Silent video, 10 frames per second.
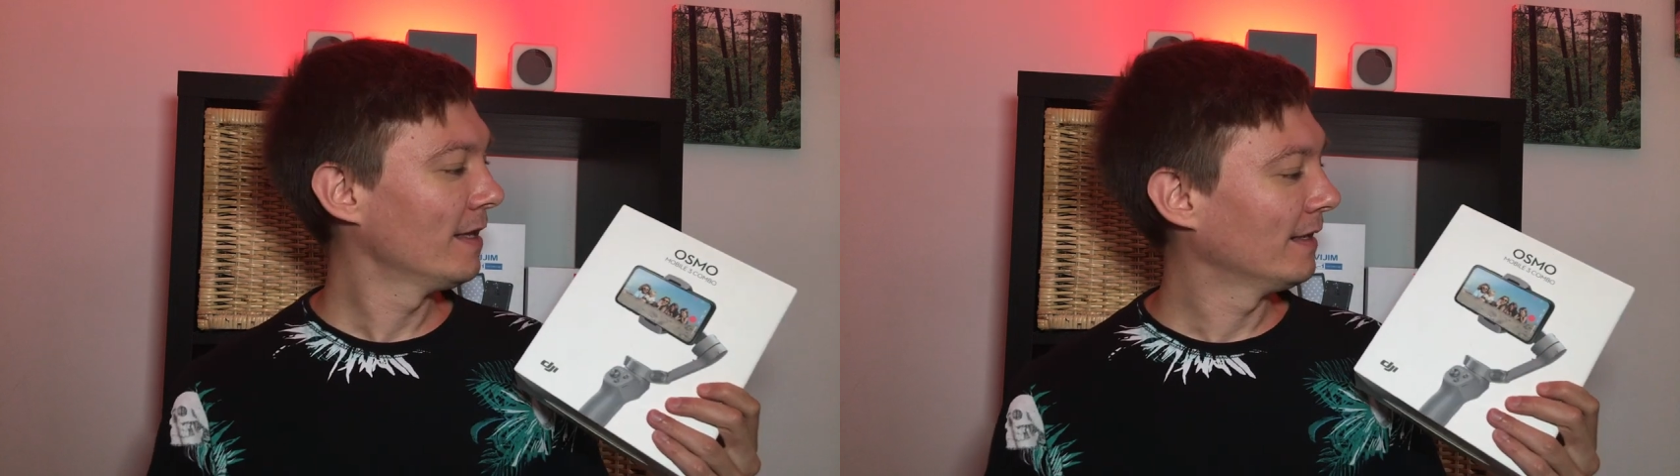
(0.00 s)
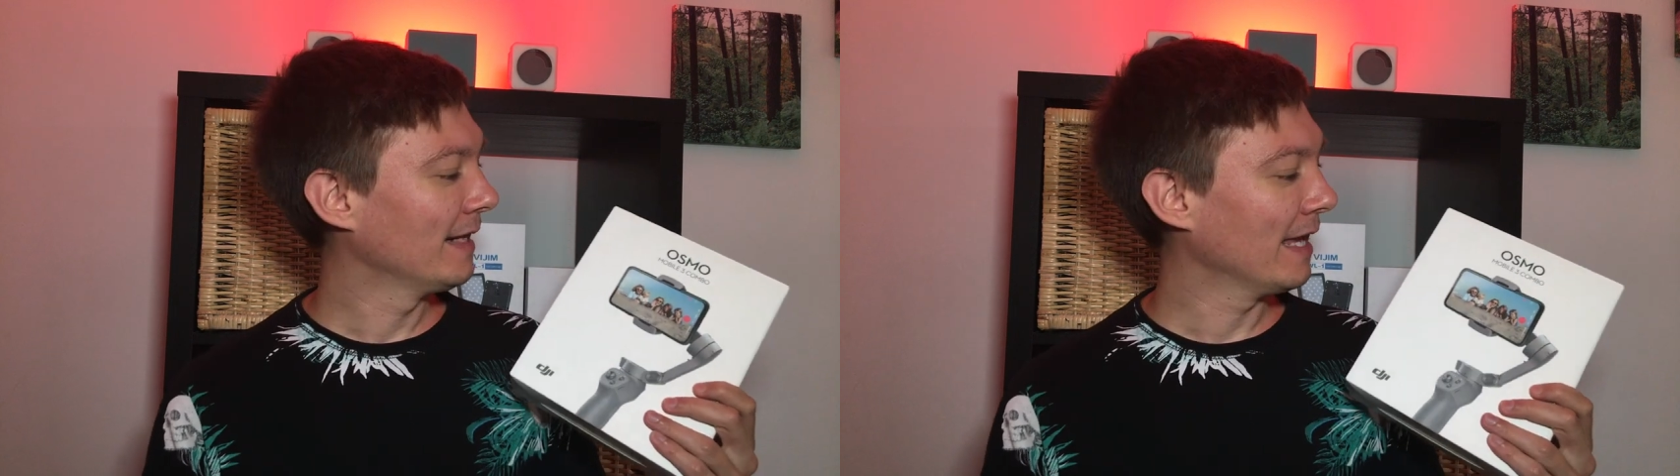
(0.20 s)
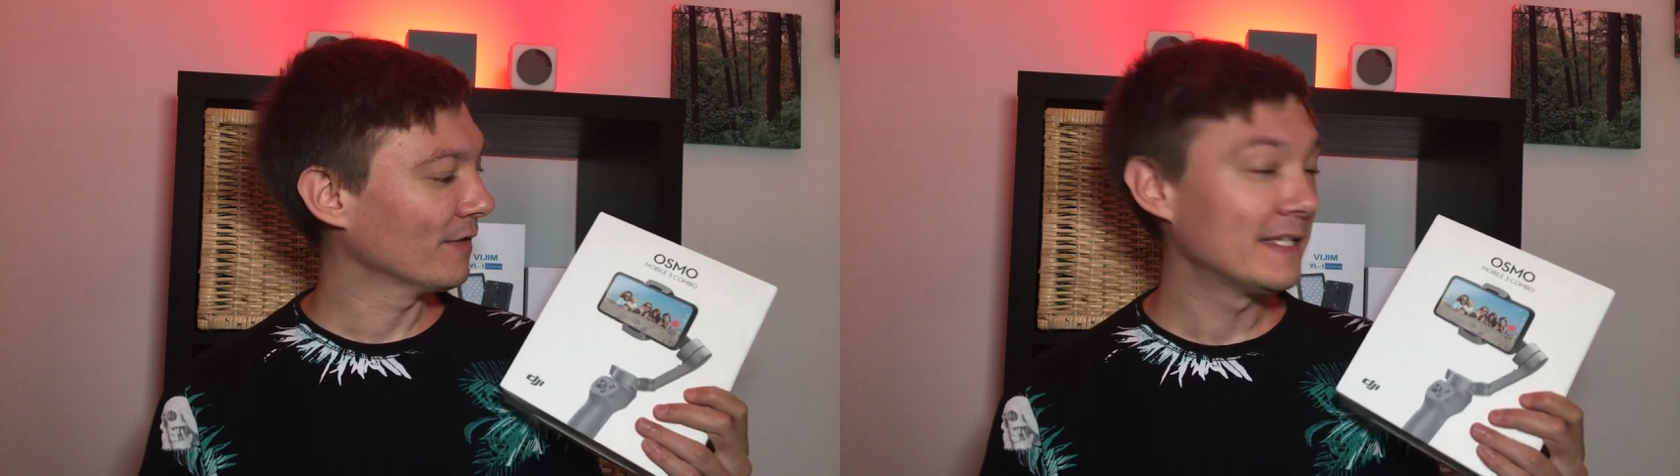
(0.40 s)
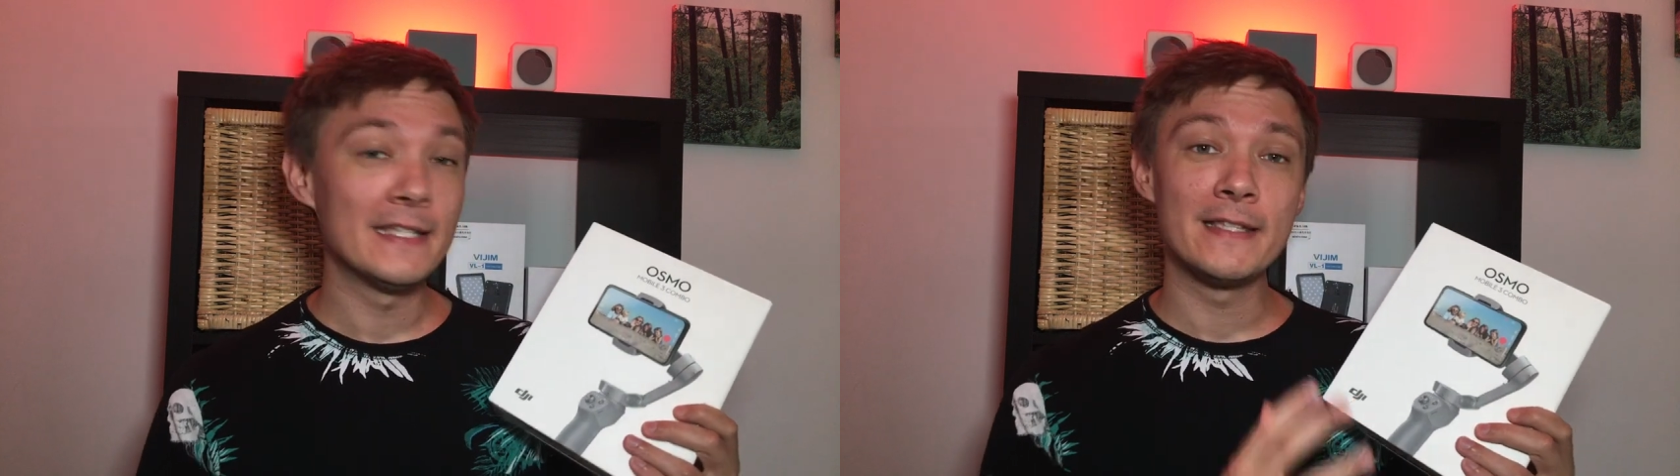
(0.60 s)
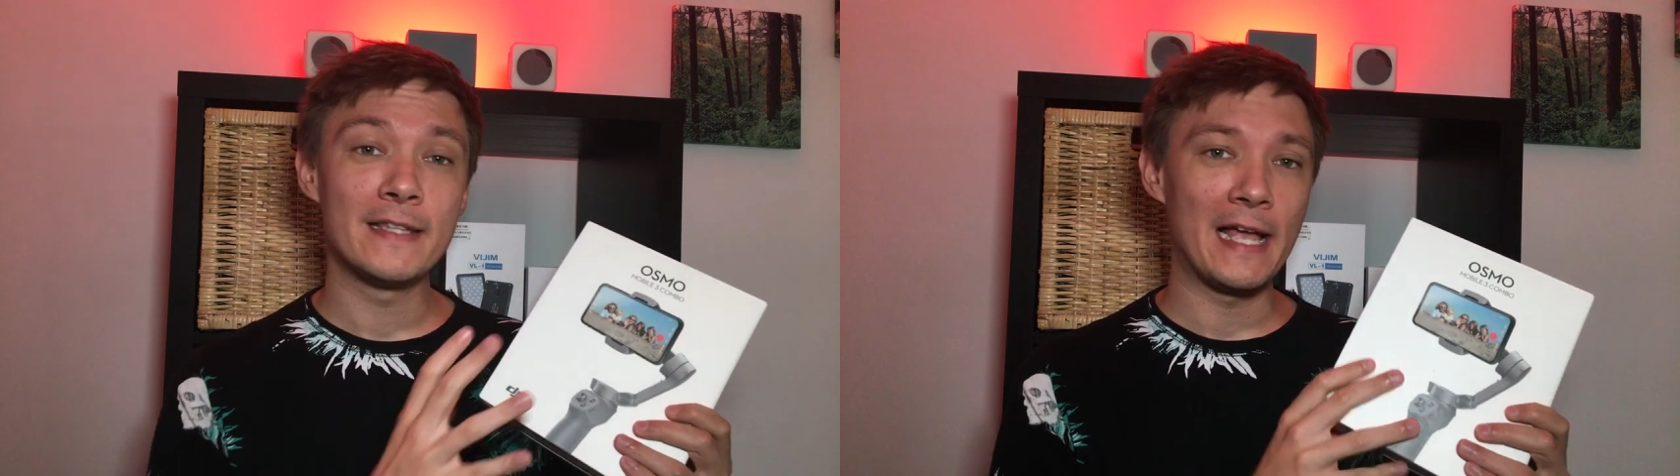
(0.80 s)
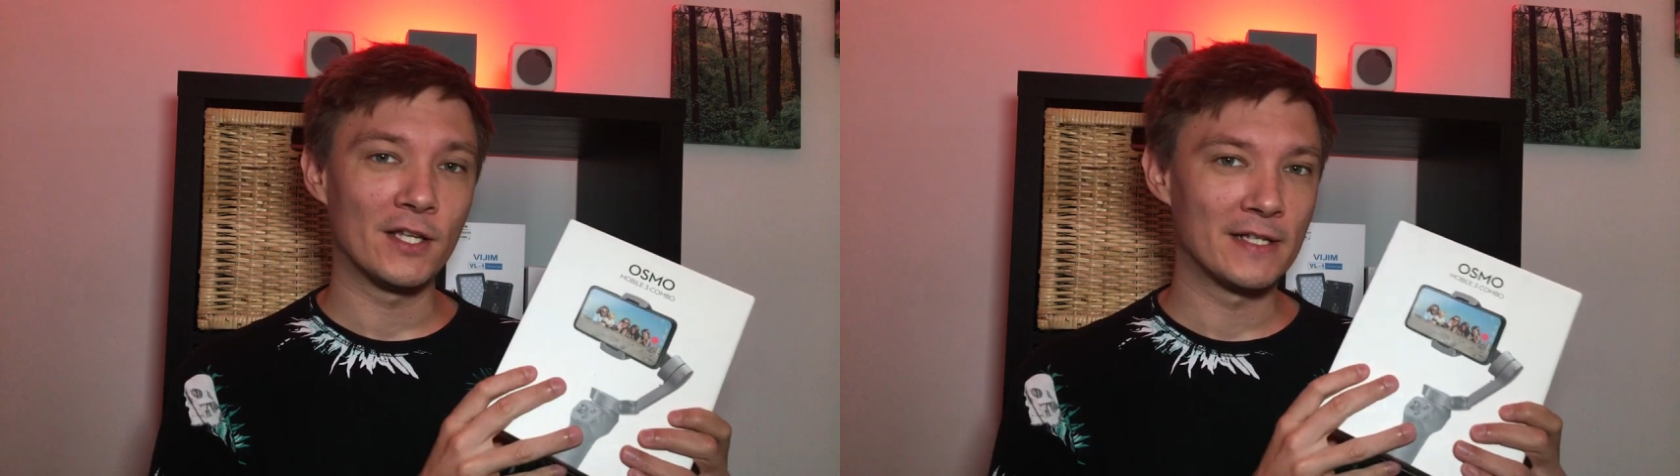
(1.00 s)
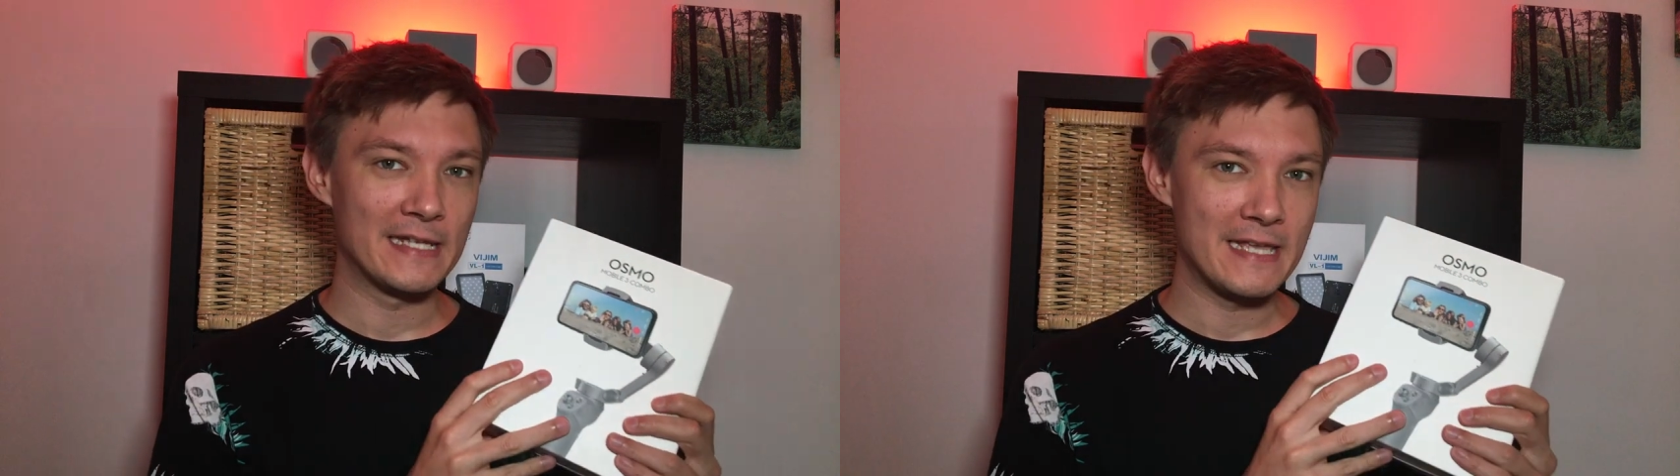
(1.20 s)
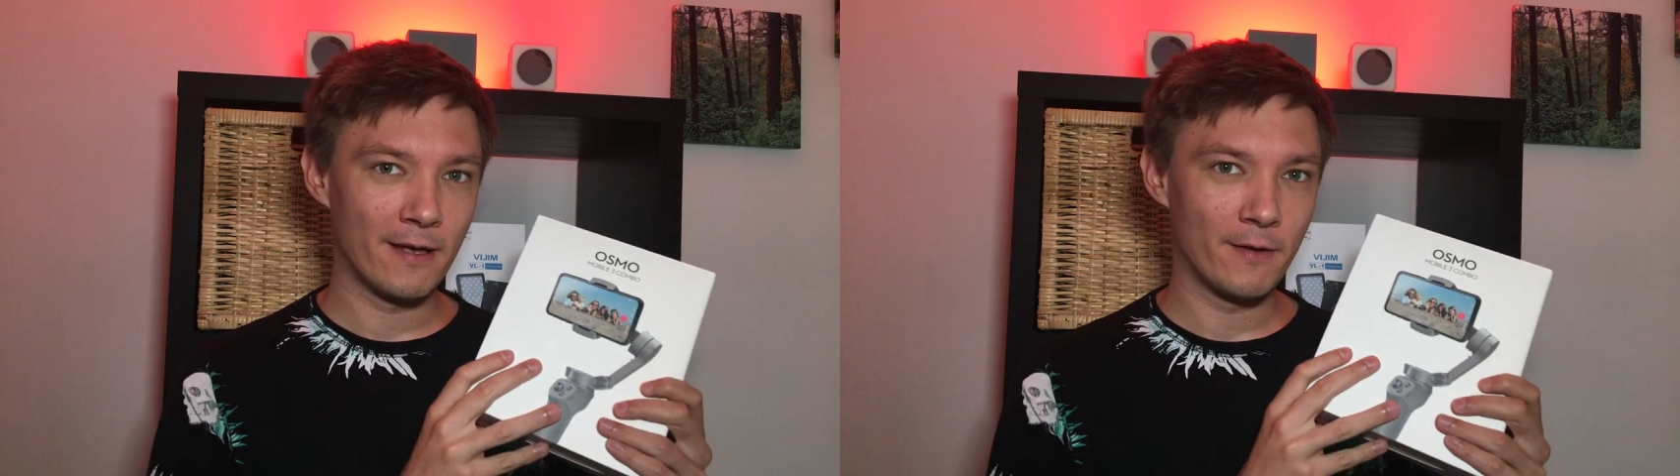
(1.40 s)
Now, this isn't
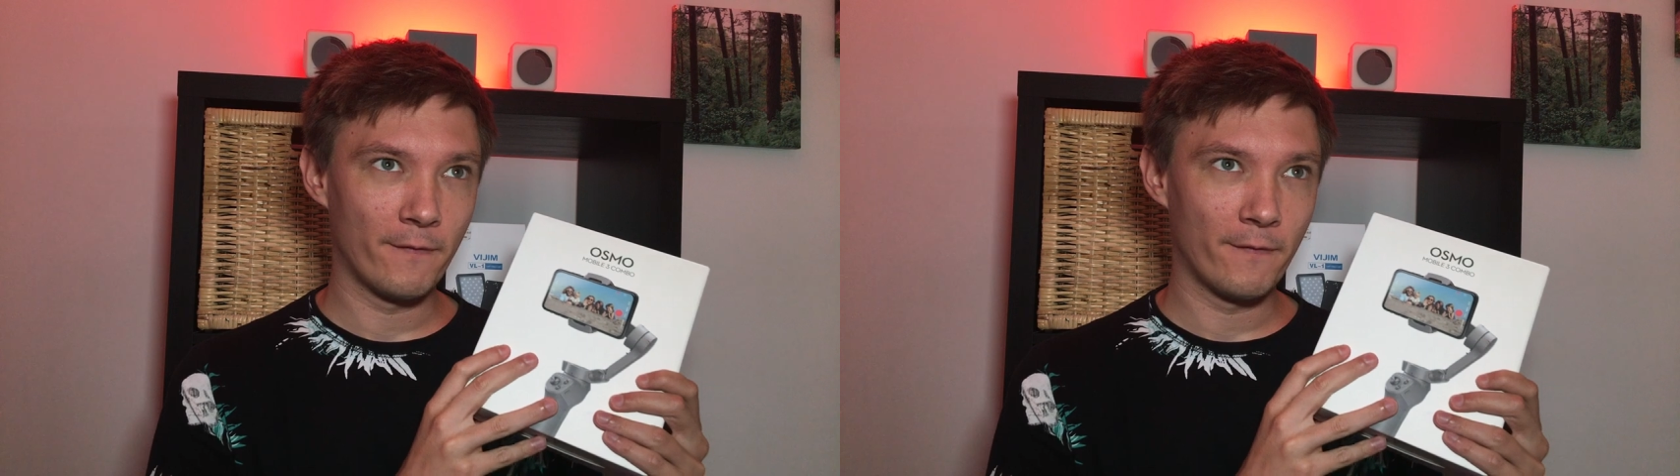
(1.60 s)
actually